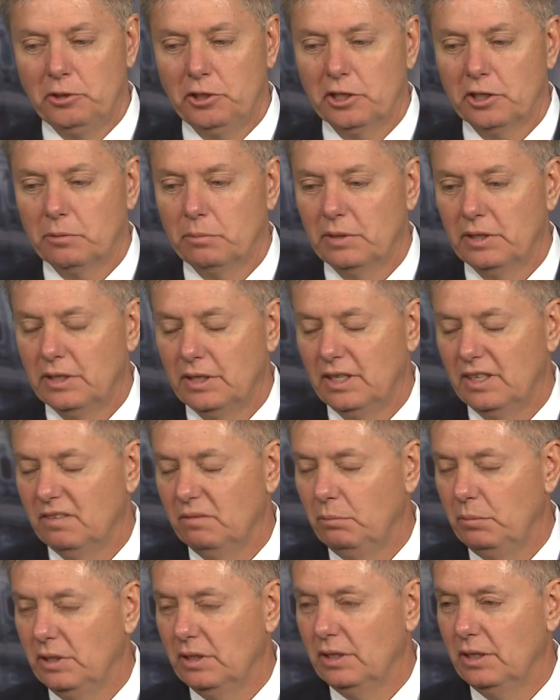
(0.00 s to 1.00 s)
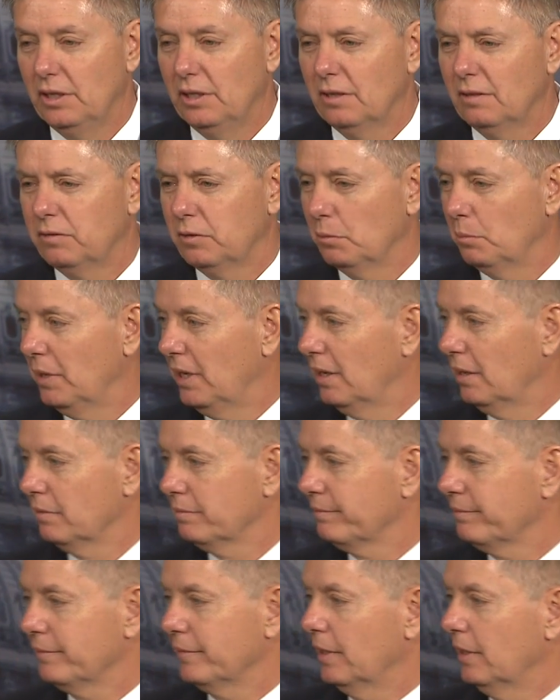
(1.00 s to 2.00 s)
gentlemen have been here for
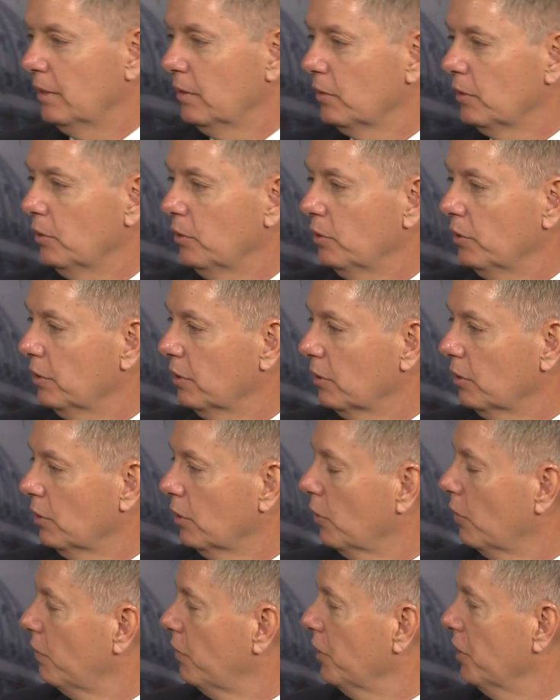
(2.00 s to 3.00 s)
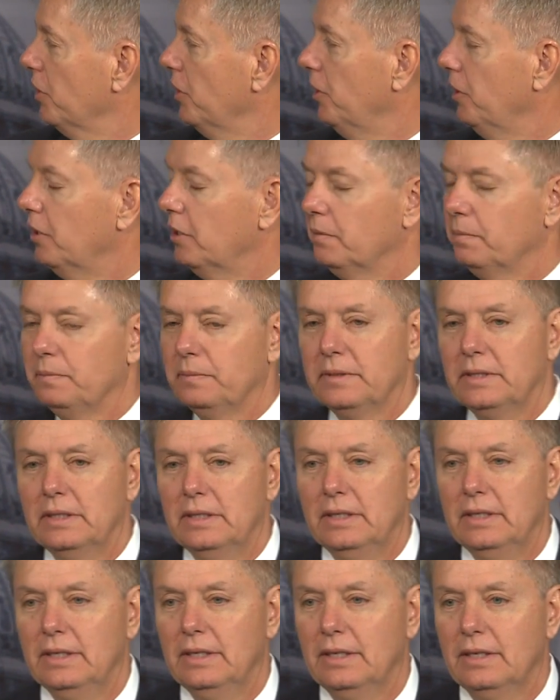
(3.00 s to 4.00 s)
about, I don't know, a little over a year.
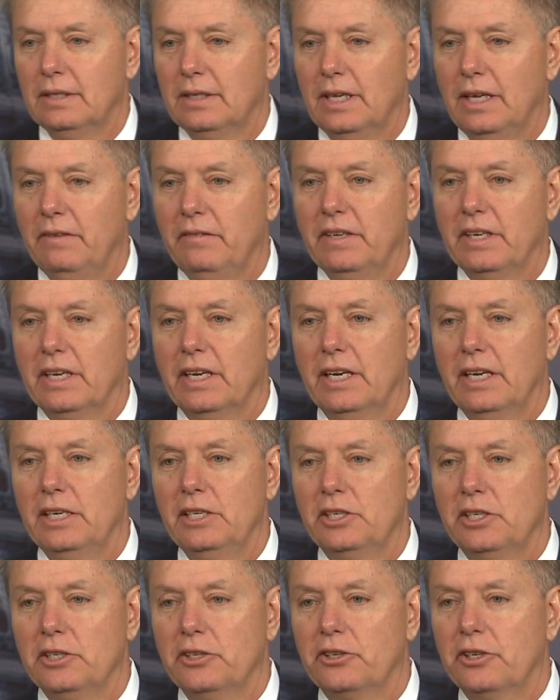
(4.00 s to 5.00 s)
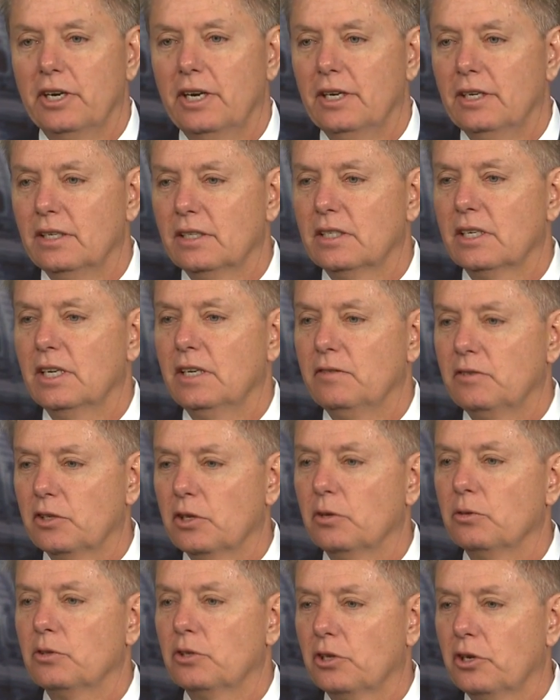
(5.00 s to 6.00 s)
They've engaged in trying to save
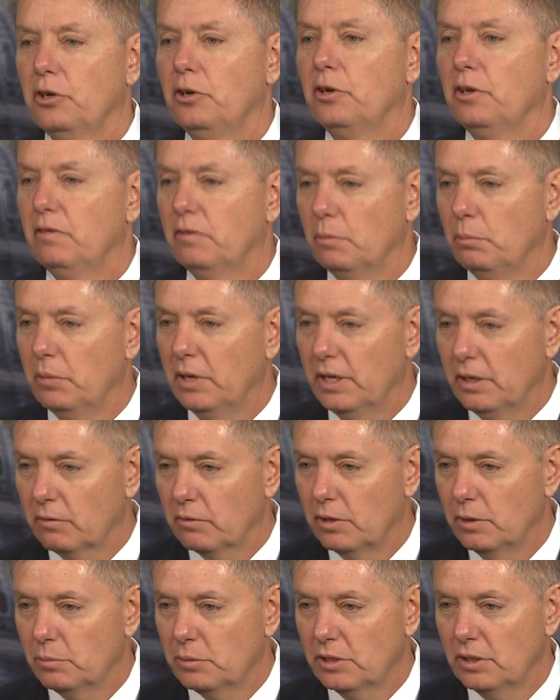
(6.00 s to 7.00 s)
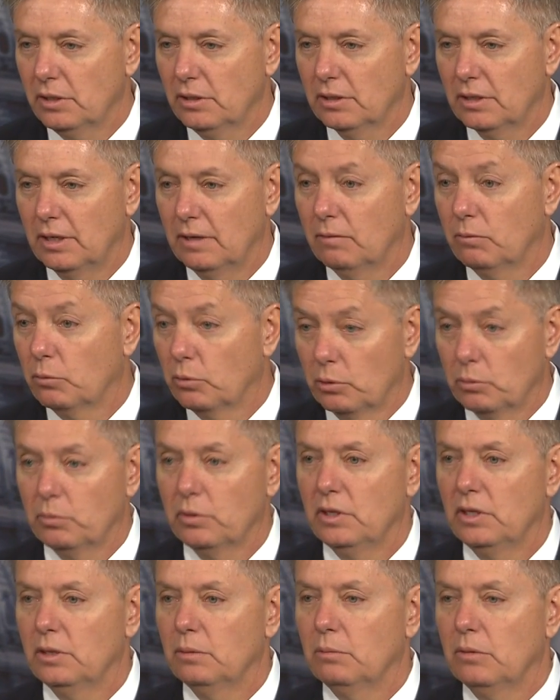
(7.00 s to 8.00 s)
Social Security from bankruptcy. I've worked
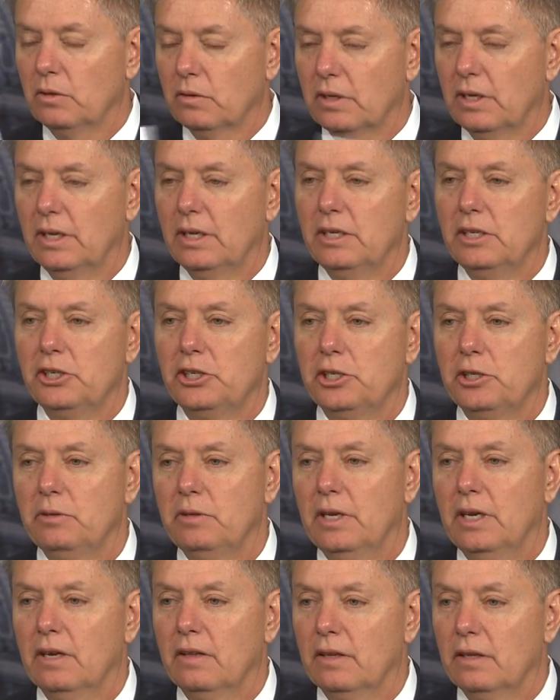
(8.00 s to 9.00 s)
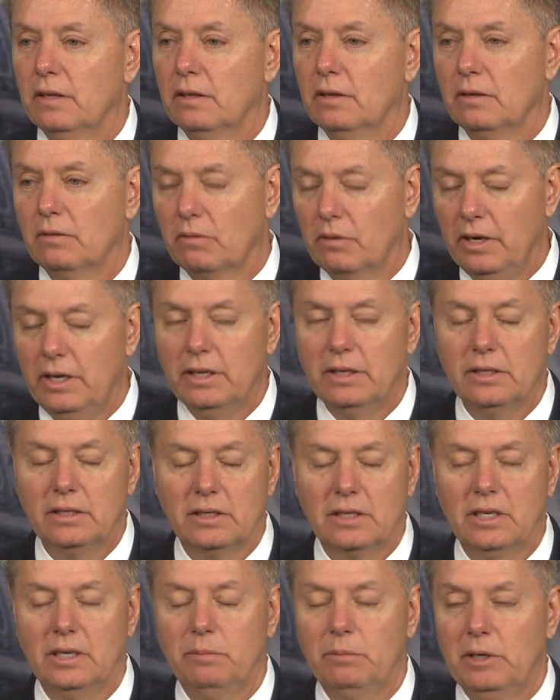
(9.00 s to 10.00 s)
with them on that issue. Now that Rand
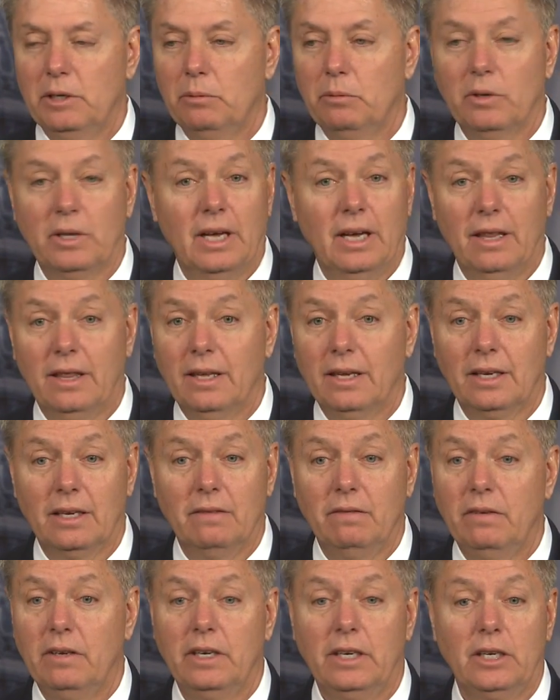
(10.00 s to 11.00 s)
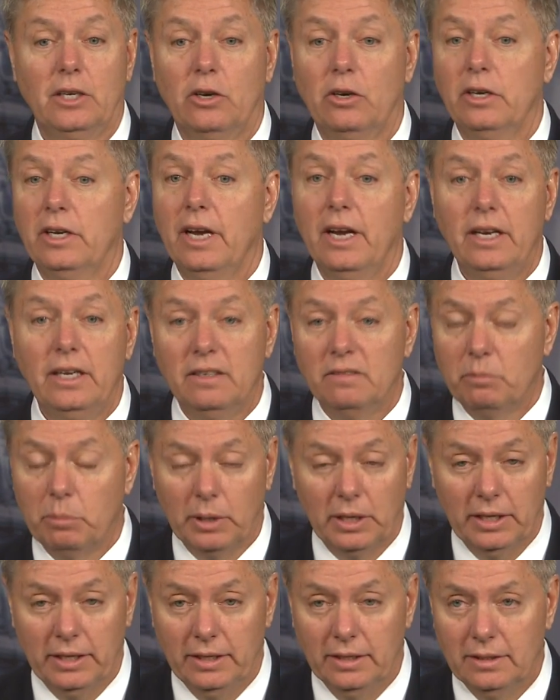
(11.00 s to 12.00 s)
has come up with, I think, a very creative
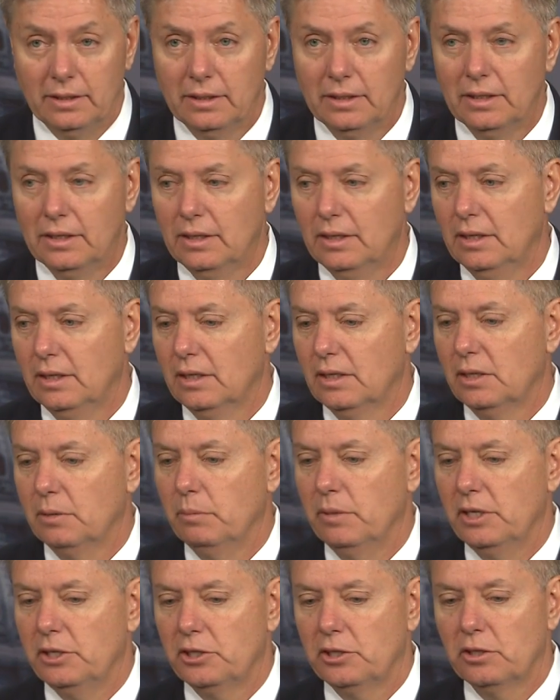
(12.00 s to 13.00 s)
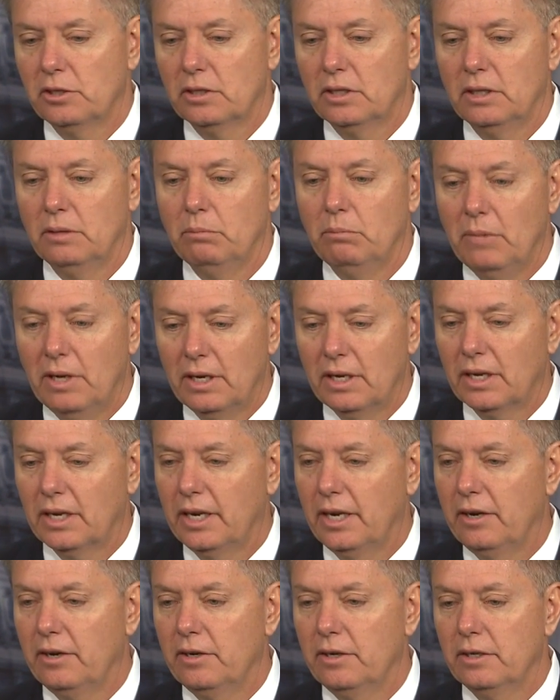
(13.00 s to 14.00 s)
plan to make sure that
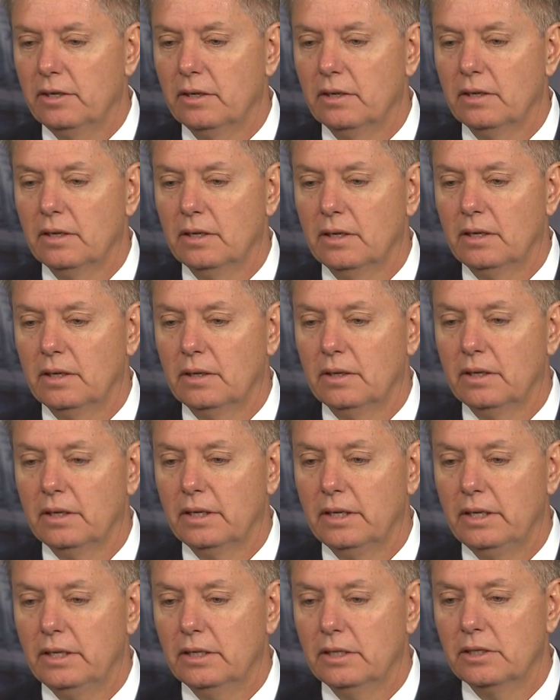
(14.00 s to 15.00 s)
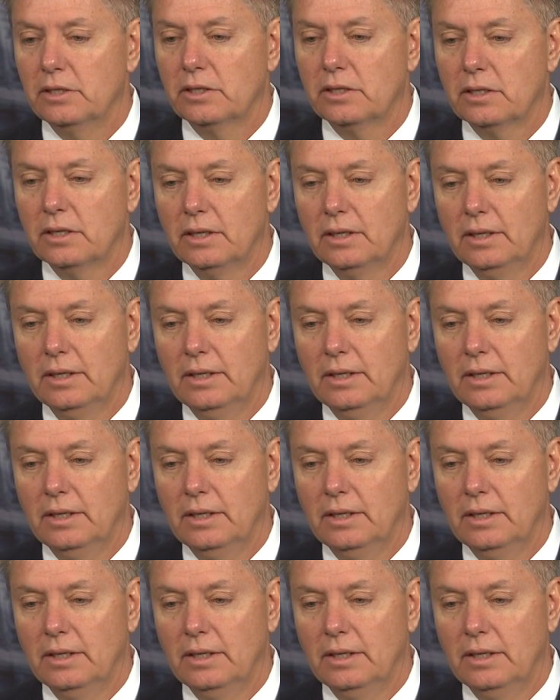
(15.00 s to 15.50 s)
Medicare uh, is